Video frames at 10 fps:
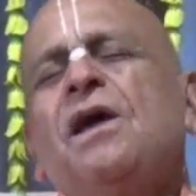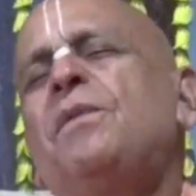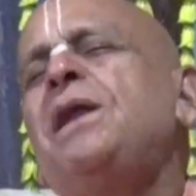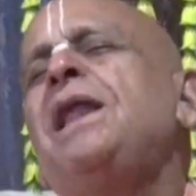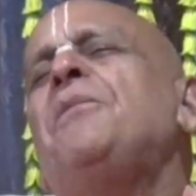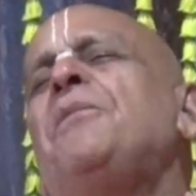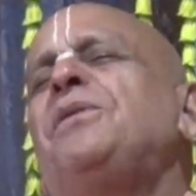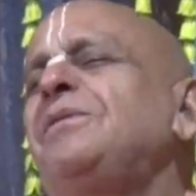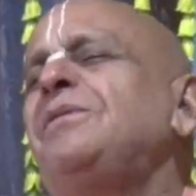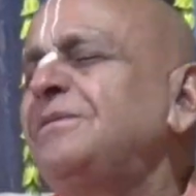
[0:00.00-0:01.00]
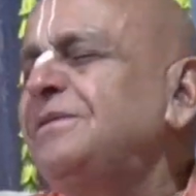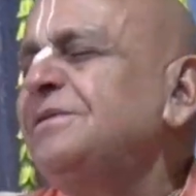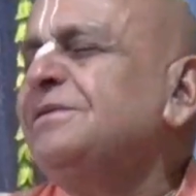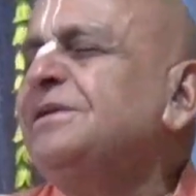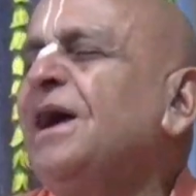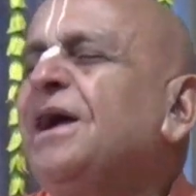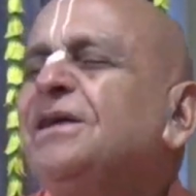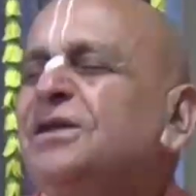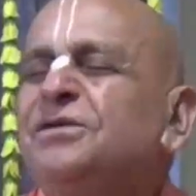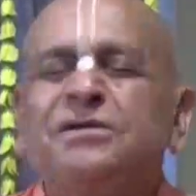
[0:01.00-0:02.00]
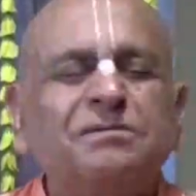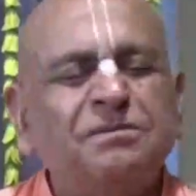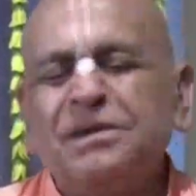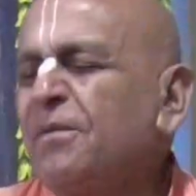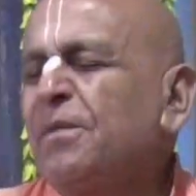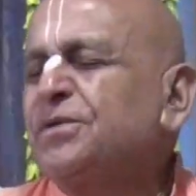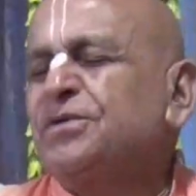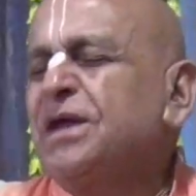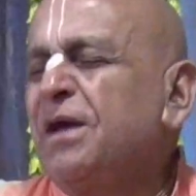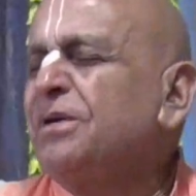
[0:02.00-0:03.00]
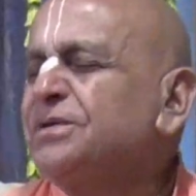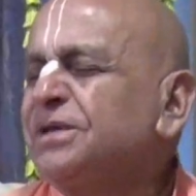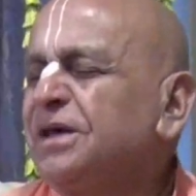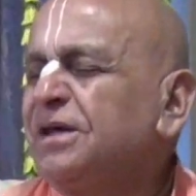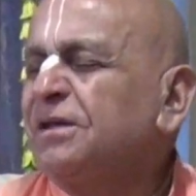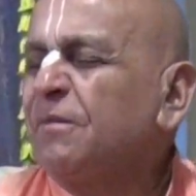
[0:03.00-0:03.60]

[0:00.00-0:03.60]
But he left young age, not much time was there.